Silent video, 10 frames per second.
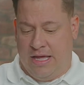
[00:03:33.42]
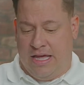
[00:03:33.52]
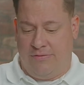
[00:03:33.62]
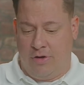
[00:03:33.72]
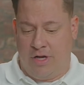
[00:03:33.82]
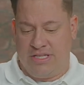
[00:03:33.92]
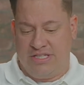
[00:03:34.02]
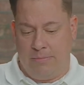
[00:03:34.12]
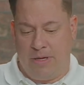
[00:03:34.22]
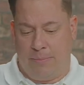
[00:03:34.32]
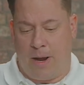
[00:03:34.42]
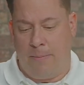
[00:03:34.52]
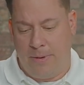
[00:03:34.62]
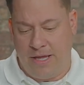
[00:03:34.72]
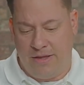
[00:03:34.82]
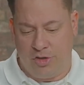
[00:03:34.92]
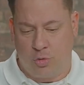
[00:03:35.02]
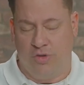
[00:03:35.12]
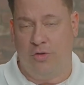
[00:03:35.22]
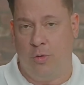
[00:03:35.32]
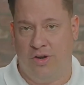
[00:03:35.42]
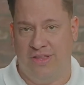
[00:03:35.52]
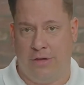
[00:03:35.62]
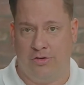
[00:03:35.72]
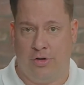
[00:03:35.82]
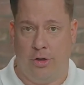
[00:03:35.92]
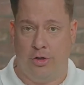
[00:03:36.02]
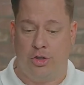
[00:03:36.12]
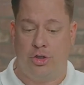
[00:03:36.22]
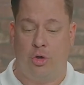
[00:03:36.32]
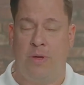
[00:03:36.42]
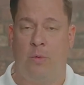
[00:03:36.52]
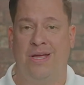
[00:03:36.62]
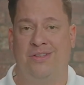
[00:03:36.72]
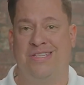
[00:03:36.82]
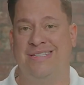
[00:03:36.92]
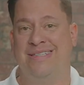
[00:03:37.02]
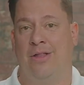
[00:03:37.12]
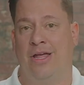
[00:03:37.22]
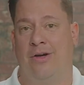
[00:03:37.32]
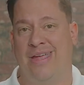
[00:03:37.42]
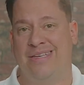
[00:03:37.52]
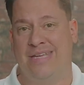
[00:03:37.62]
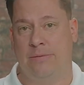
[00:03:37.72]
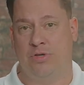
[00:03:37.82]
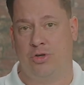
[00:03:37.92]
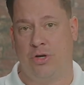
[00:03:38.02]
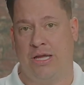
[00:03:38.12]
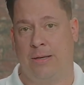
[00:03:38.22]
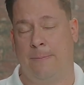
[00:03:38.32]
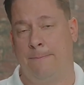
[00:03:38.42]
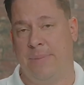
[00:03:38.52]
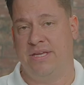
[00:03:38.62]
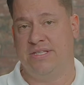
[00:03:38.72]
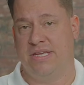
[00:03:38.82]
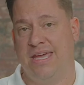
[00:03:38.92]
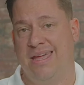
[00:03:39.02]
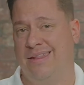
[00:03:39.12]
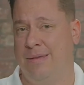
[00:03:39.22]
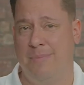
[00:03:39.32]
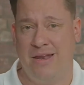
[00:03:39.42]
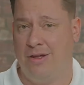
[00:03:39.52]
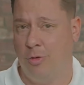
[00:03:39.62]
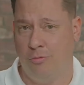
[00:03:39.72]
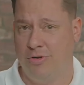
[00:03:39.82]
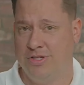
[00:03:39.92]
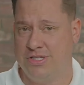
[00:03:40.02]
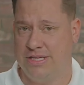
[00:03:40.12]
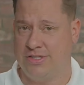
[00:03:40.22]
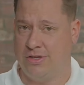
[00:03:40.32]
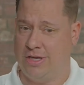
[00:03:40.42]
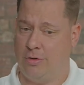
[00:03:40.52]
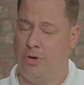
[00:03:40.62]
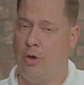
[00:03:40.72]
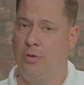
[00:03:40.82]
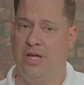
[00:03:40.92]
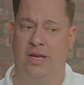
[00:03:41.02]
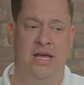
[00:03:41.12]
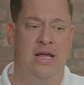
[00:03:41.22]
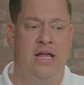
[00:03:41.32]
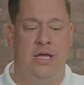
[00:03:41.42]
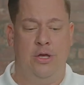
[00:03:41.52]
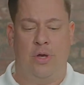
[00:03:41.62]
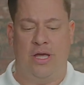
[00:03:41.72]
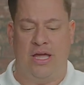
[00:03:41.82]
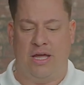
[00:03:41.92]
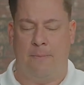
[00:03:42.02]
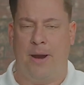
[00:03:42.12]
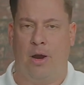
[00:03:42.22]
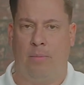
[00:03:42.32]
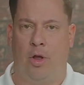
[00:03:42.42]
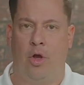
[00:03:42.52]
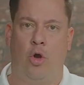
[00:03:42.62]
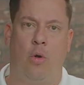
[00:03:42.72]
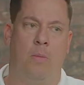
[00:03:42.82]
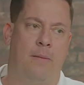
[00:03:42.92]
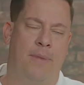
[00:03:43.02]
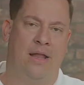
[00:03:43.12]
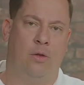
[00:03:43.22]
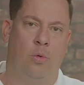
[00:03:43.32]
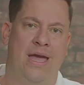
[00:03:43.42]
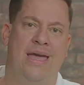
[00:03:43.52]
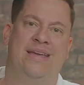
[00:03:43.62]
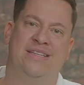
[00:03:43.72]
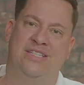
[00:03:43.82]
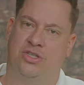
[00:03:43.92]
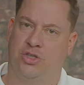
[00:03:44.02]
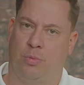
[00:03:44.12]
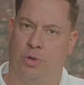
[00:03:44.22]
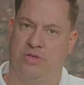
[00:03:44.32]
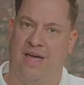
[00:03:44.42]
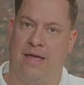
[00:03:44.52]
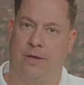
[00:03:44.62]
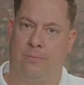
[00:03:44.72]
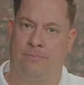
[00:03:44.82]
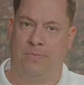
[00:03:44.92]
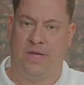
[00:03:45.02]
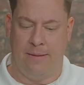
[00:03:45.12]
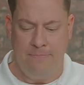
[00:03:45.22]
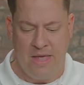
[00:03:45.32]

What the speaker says: if you're going to send me a property that's worth $200,000, show me what else is selling on that same street. Because again, they may not know real estate, so they don't know that you can get a comparable home a mile away and it still supports value, okay?